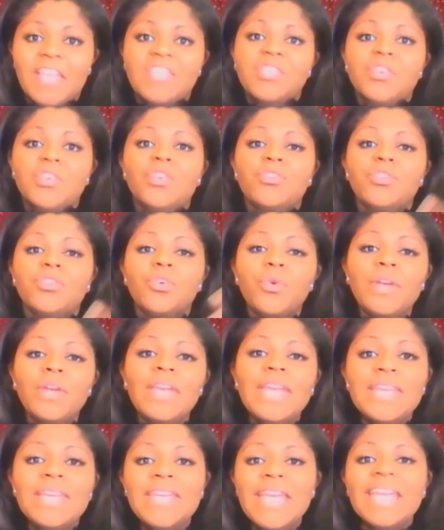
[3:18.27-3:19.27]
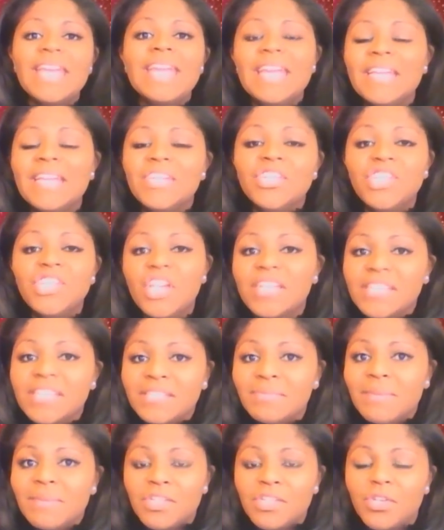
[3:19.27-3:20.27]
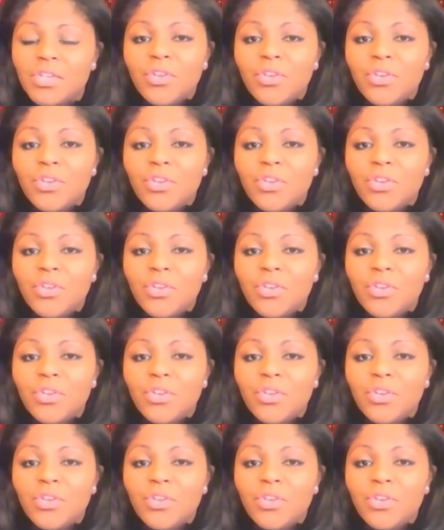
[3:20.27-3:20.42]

So you're going to get an adjustment to